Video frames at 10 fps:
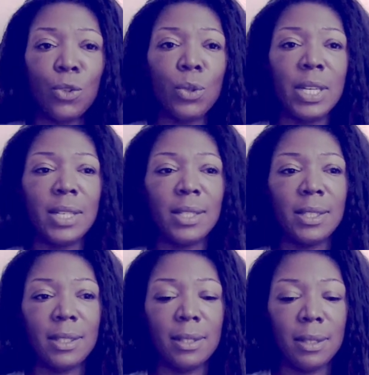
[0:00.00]
do
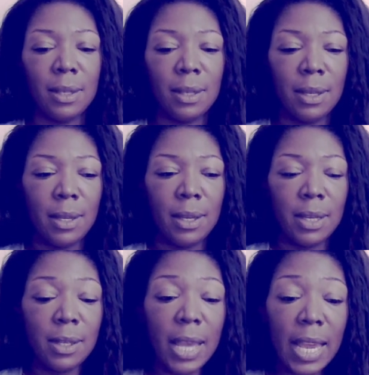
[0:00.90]
this.
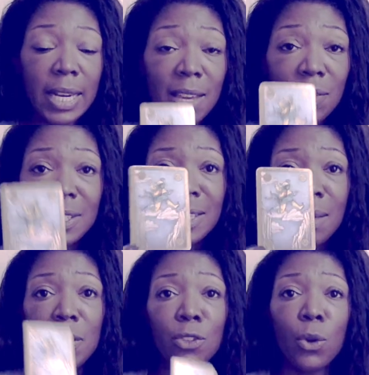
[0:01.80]
And even
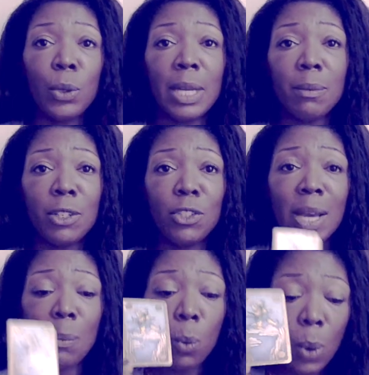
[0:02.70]
something told him to
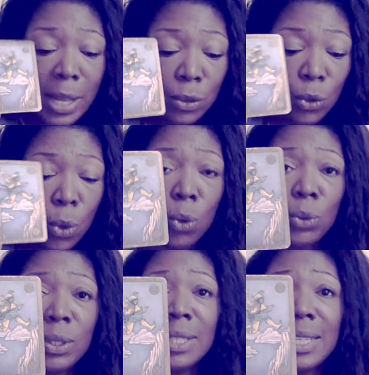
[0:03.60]
jump. What told